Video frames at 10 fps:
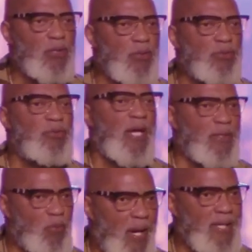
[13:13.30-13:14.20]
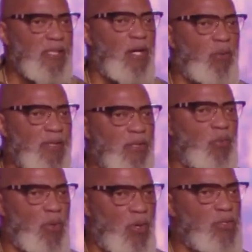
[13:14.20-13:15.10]
and Luke do not write of what the
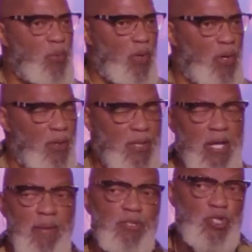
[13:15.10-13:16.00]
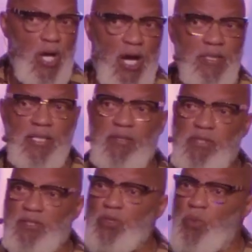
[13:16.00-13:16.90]
words were. John
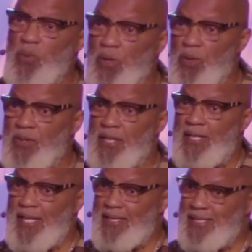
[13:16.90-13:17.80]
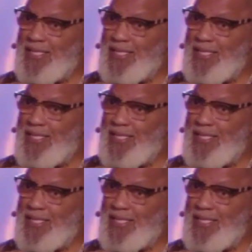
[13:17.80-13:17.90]
gives us the word that in